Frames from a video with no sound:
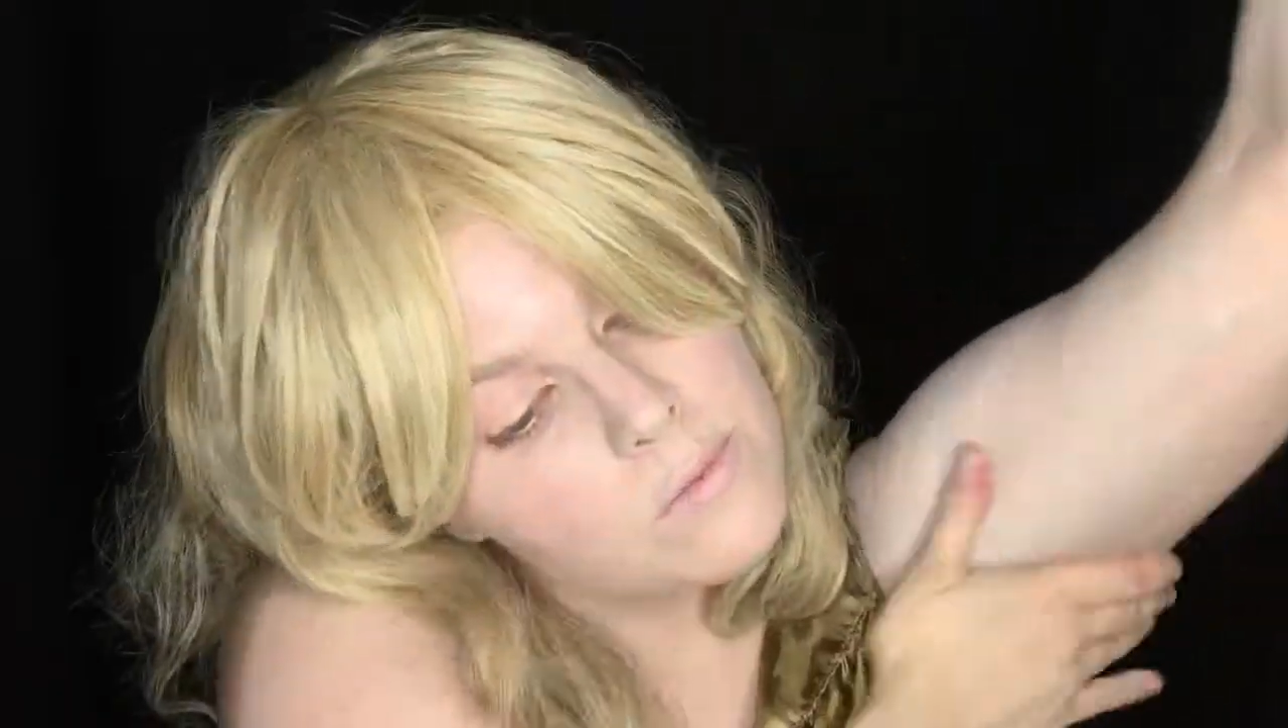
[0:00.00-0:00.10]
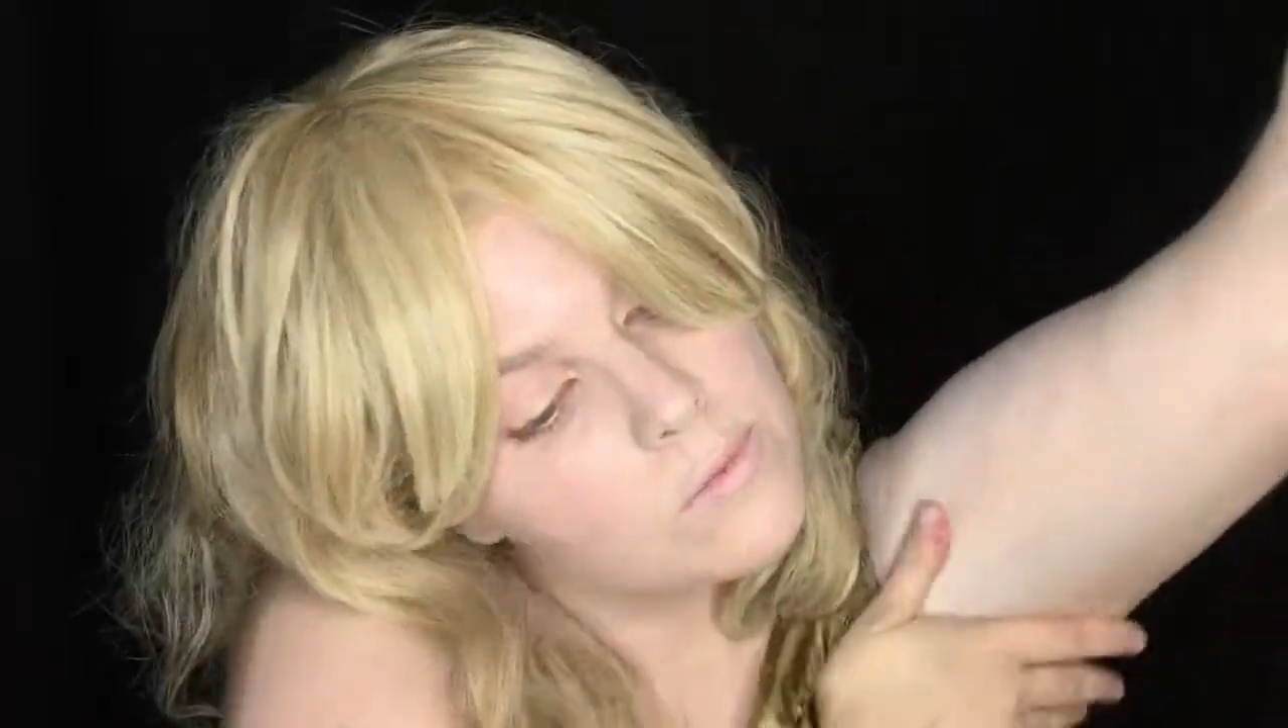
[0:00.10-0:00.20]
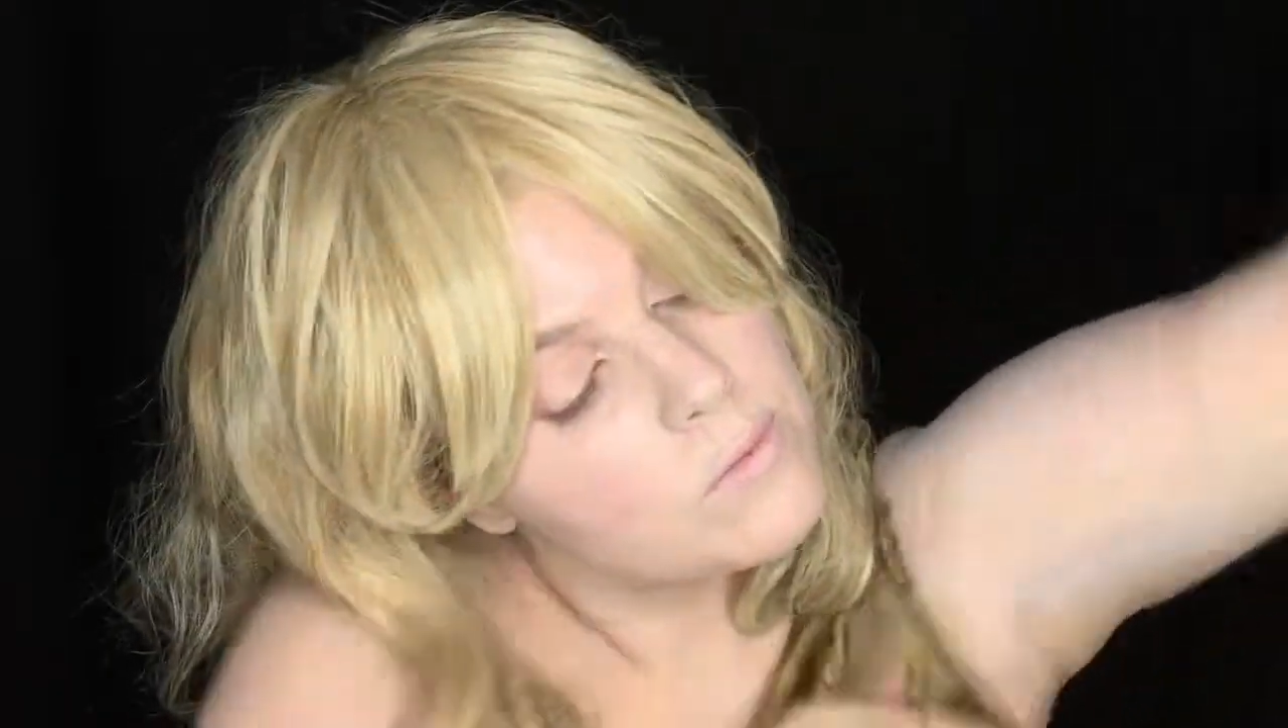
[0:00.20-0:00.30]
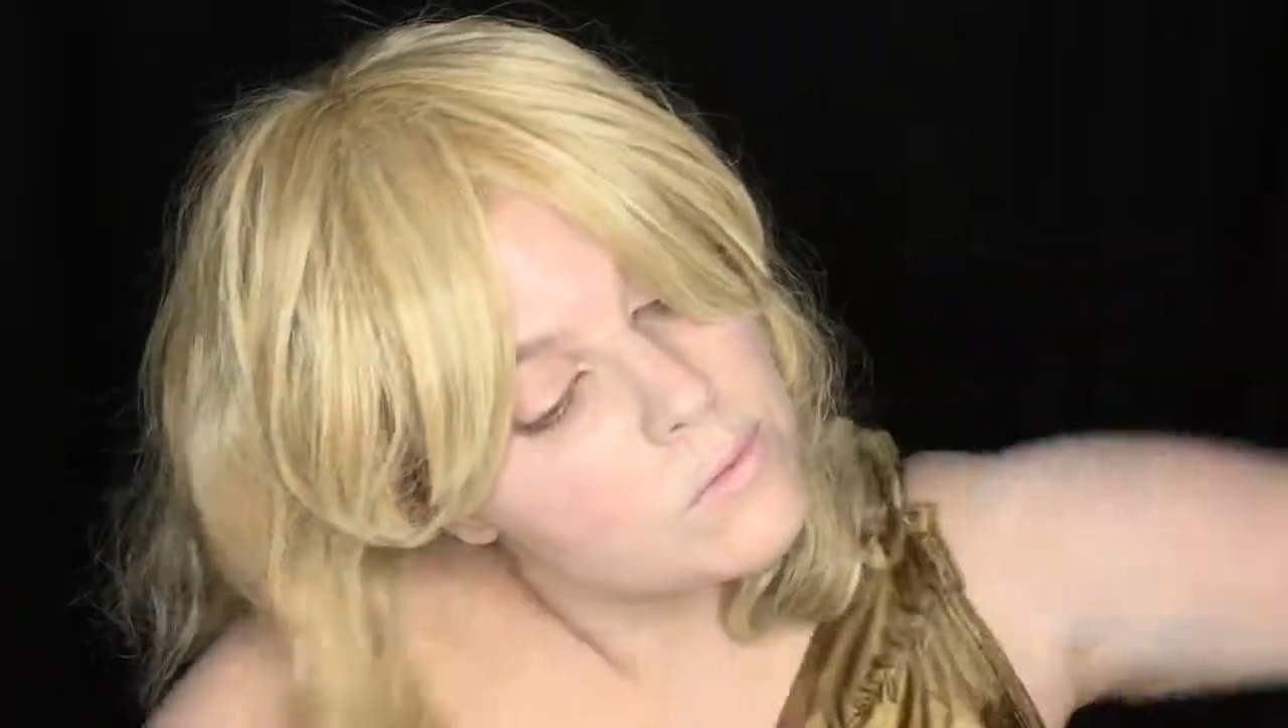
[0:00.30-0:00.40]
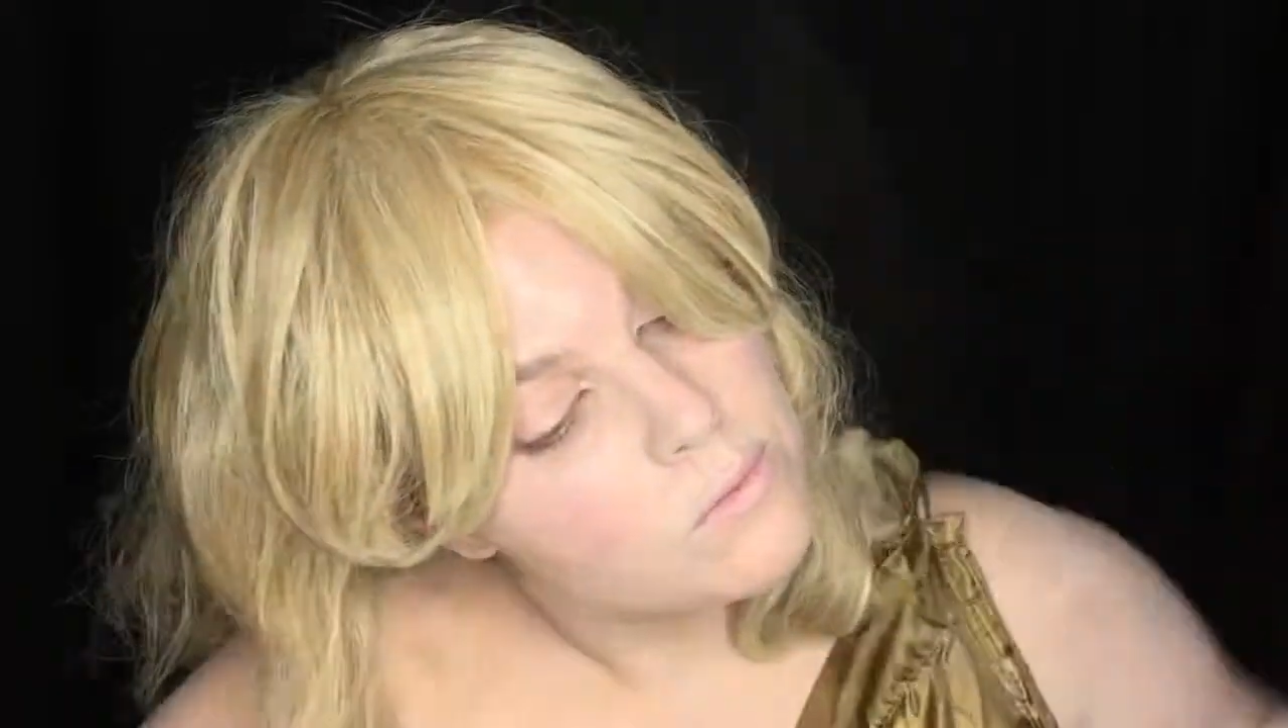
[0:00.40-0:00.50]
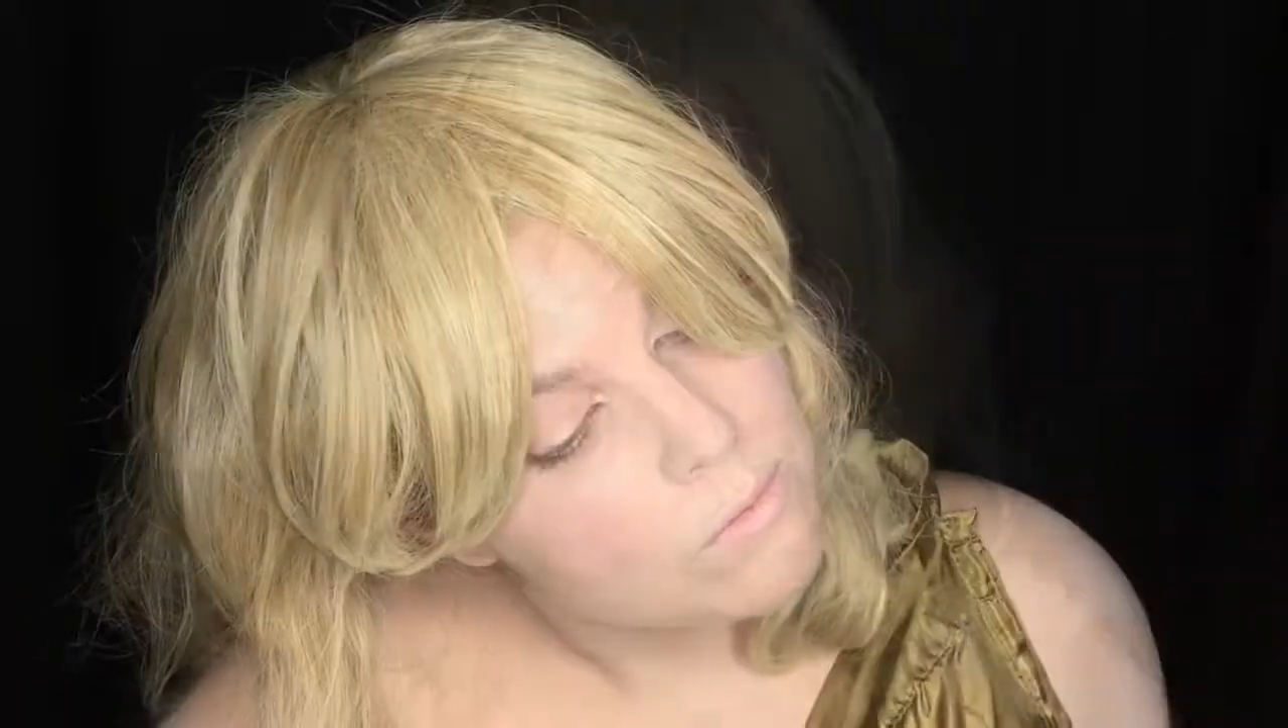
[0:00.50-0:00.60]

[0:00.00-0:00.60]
better on